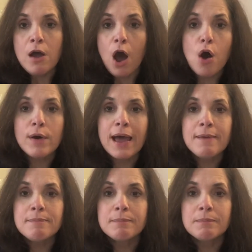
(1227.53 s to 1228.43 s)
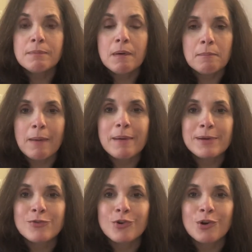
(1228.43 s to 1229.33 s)
Okay, might be
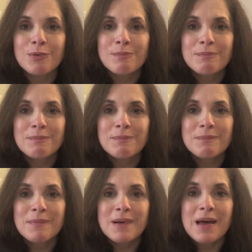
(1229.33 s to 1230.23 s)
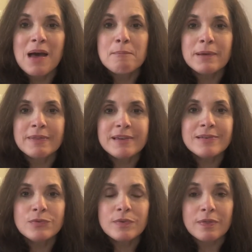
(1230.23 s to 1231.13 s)
true. But
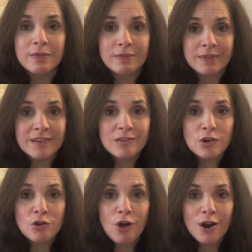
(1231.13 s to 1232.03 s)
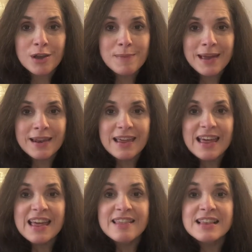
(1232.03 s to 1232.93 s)
this little argument,
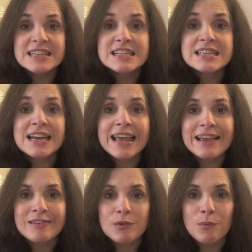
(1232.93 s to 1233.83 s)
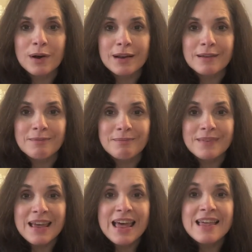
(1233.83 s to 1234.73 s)
this is an easy one.
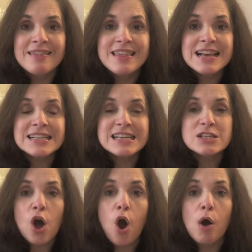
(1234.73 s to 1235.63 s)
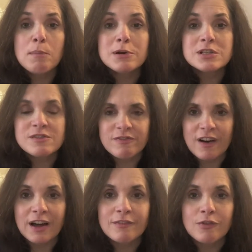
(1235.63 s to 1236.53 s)
This is almost
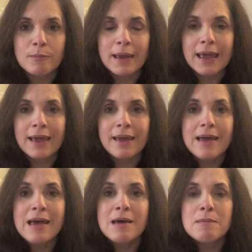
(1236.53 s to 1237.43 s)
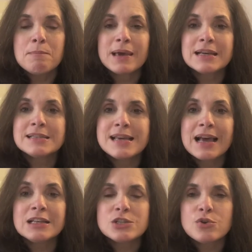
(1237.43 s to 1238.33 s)
fun for me because the
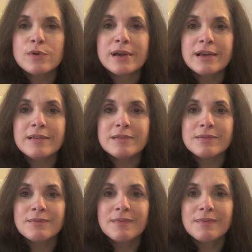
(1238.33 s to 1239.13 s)
answer is,